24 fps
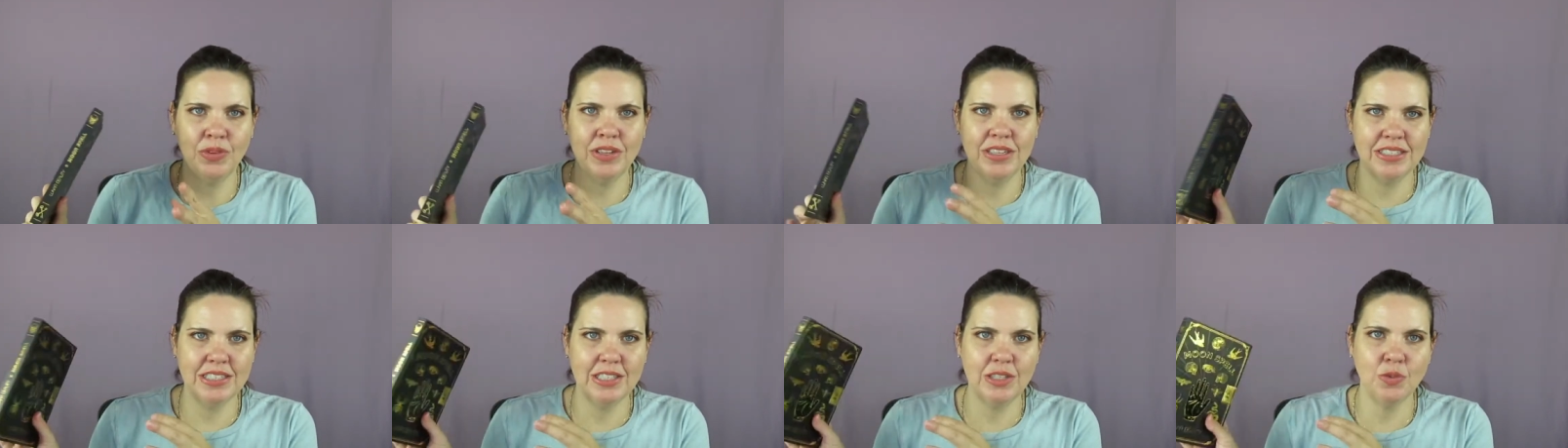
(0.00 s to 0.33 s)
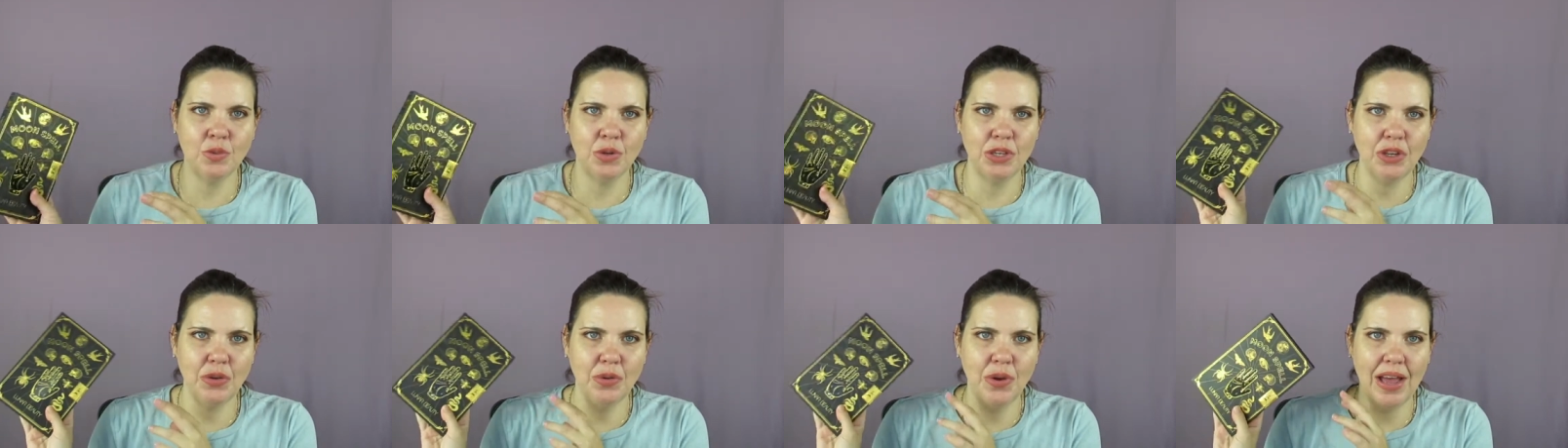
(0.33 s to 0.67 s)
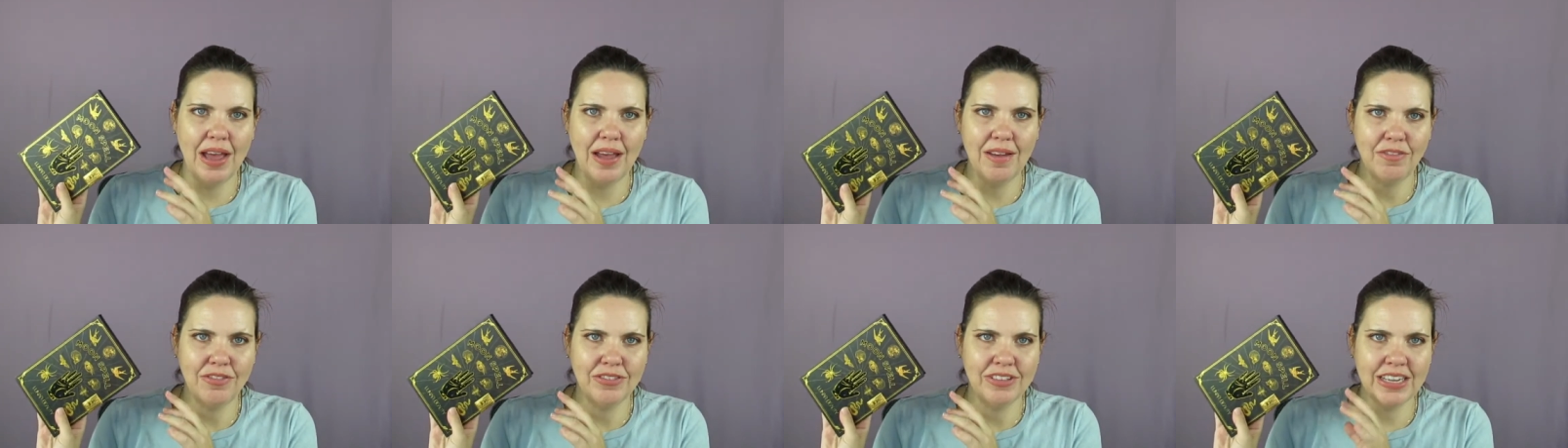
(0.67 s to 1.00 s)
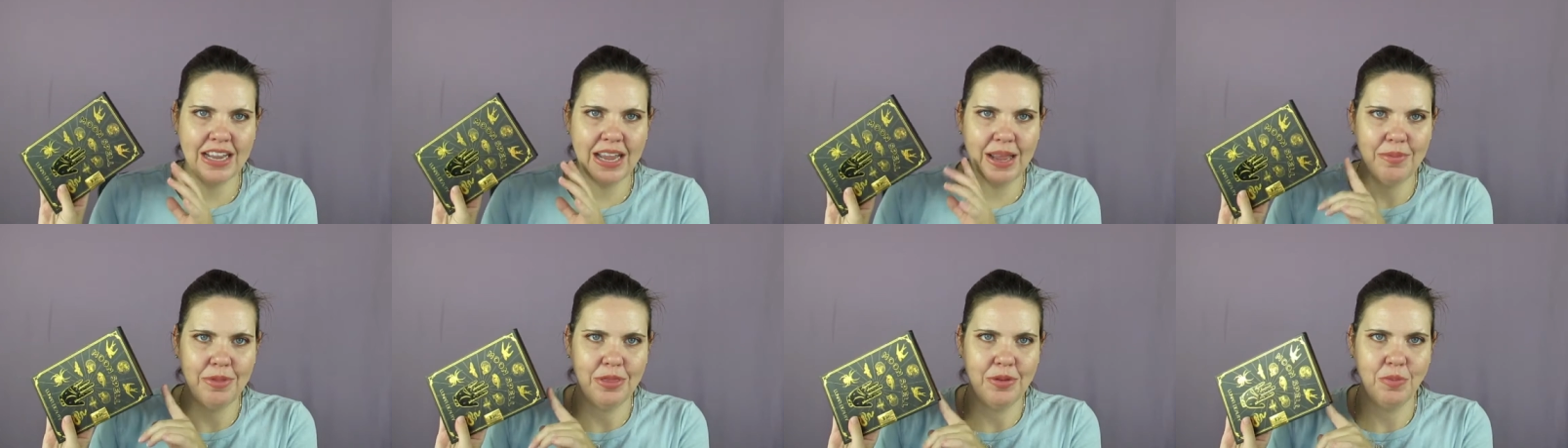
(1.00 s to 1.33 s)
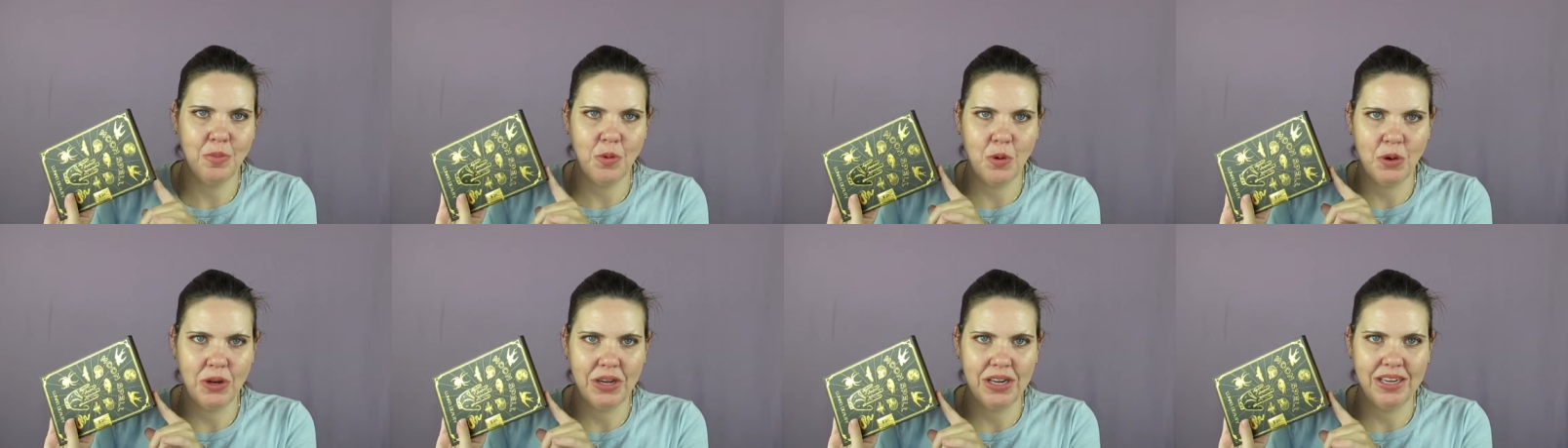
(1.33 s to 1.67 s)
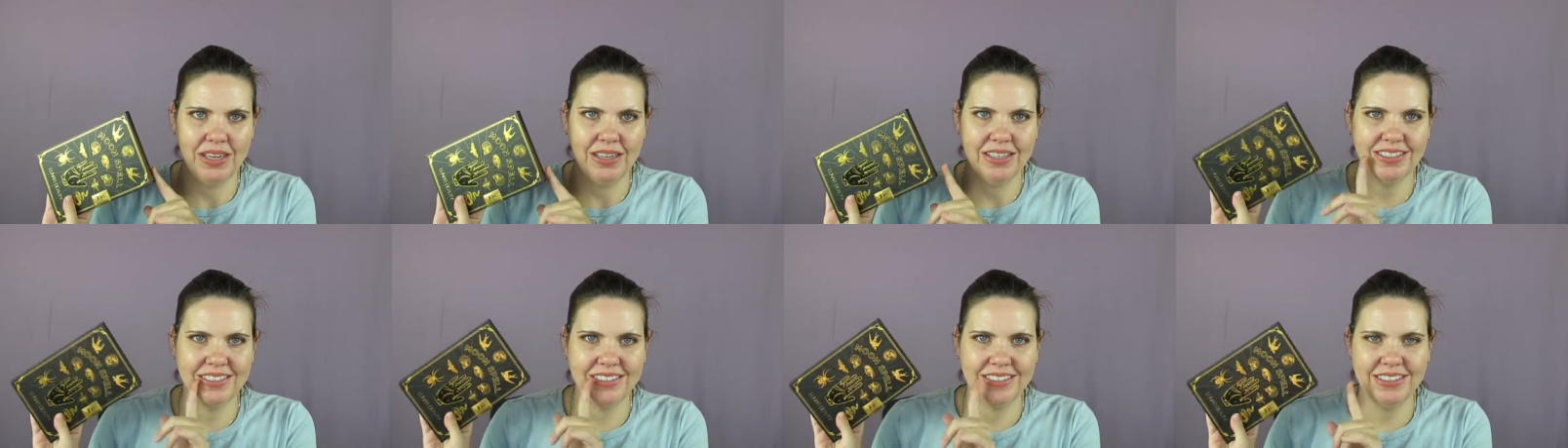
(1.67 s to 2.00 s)
This is when you have time in the
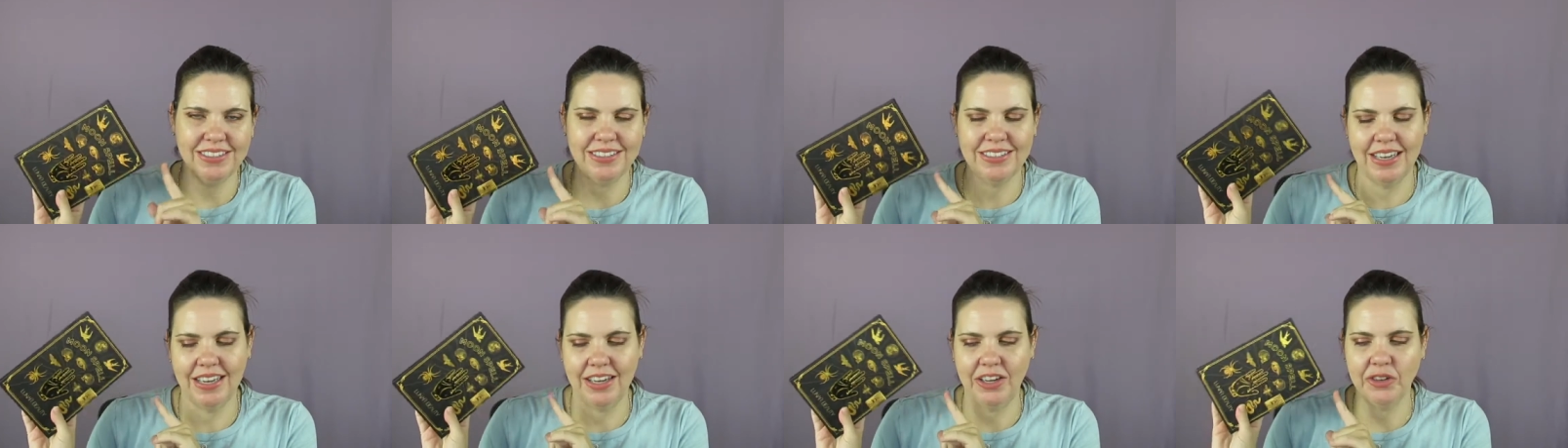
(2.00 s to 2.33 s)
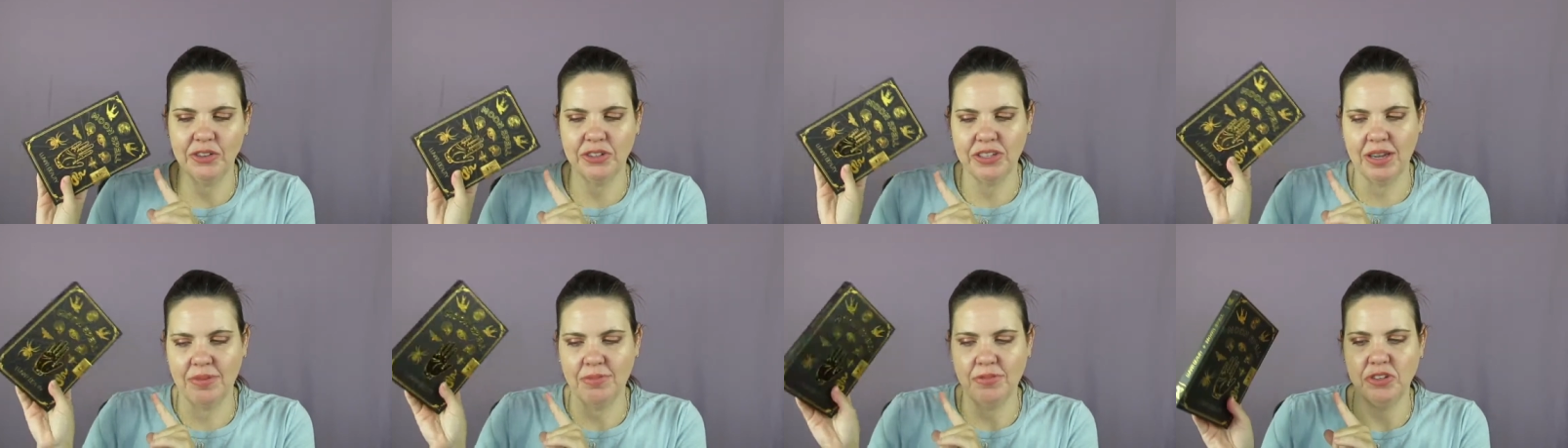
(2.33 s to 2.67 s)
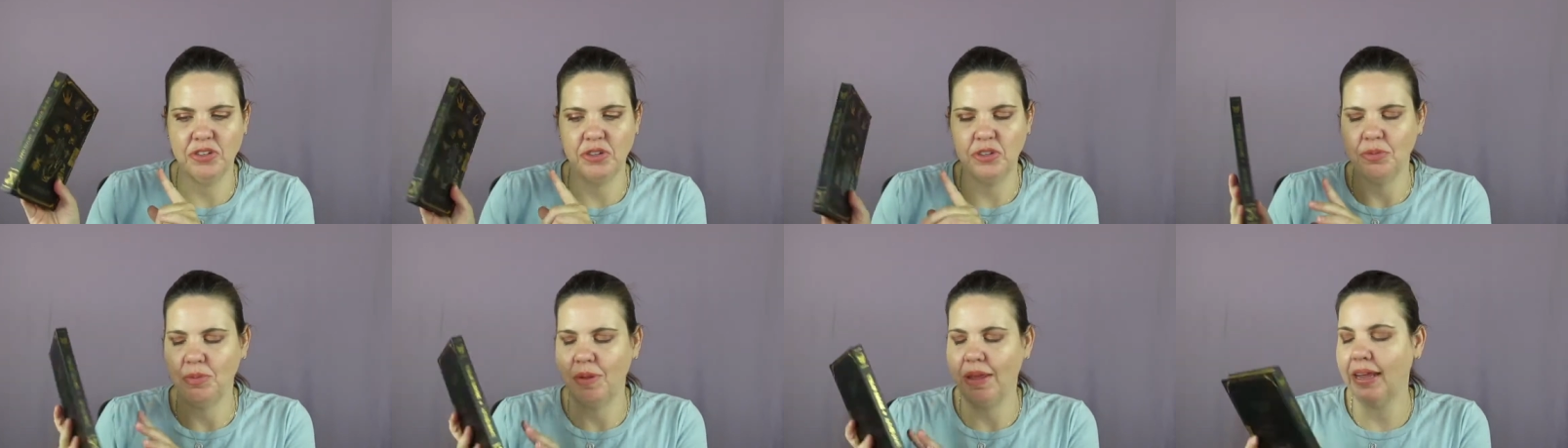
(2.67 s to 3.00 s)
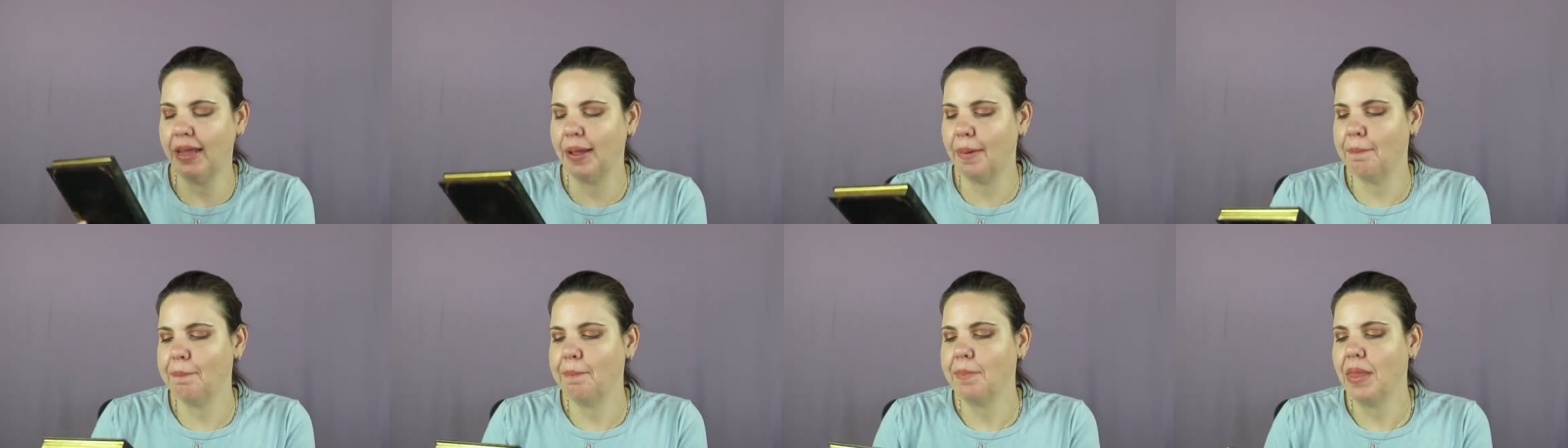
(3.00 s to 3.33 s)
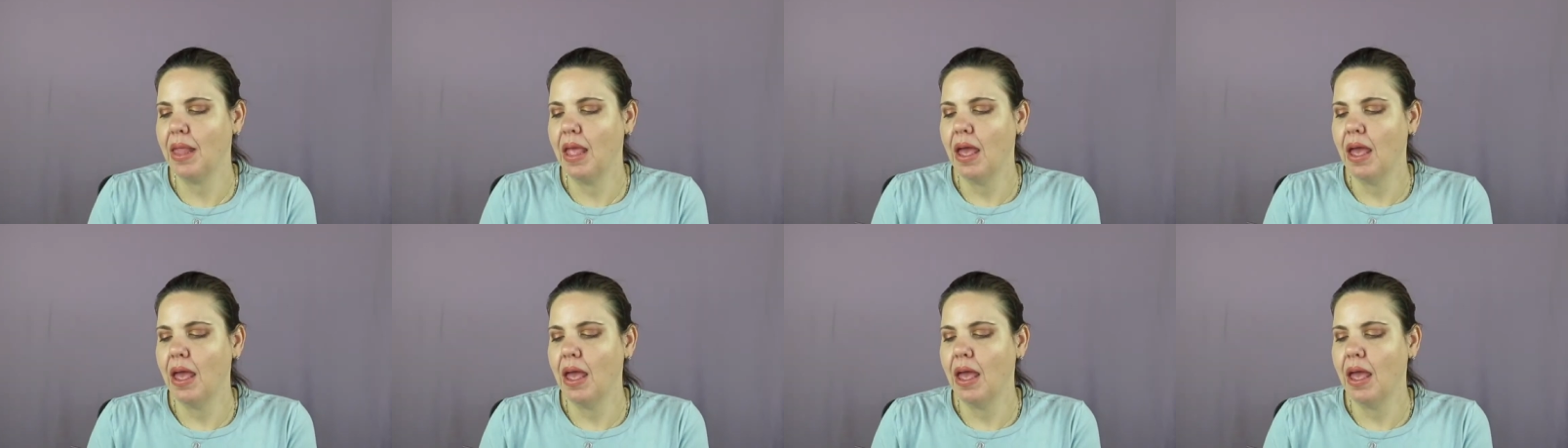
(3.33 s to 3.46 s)
morning to take your time to do your makeup.